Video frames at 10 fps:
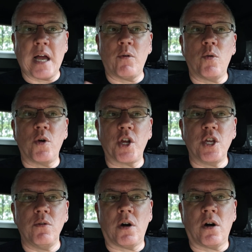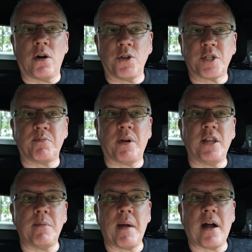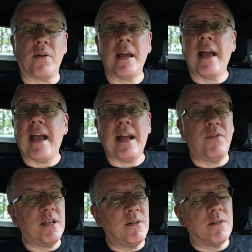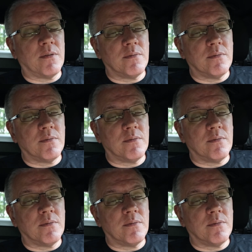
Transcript: I will work you all, spread them out. And then